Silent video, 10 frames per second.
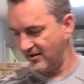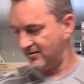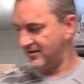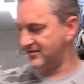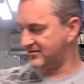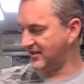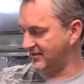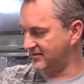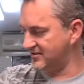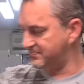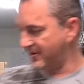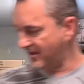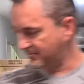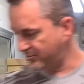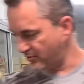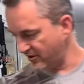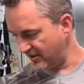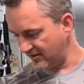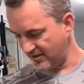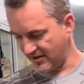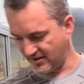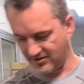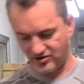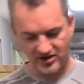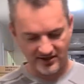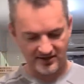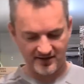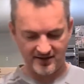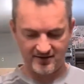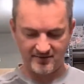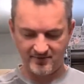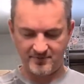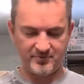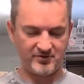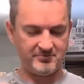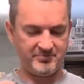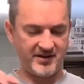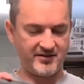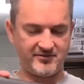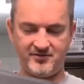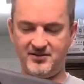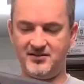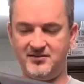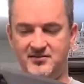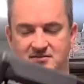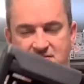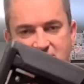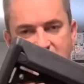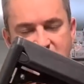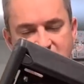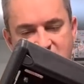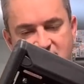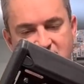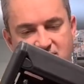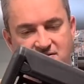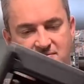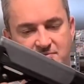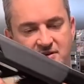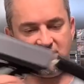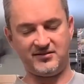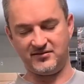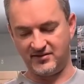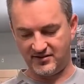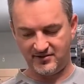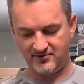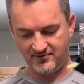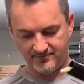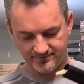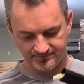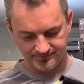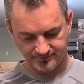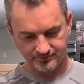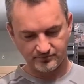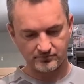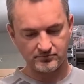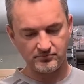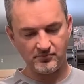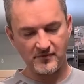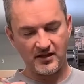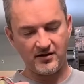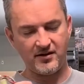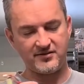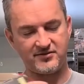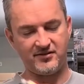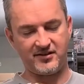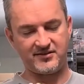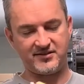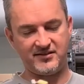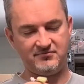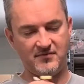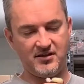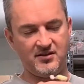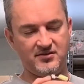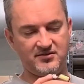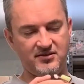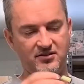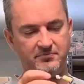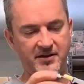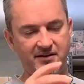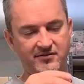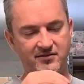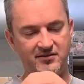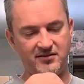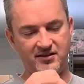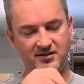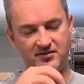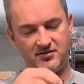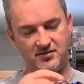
Let's take this bad boy and check it out. I'm going to put the battery in, so I'm ready to go. Alright, so like I said, stick your battery in there.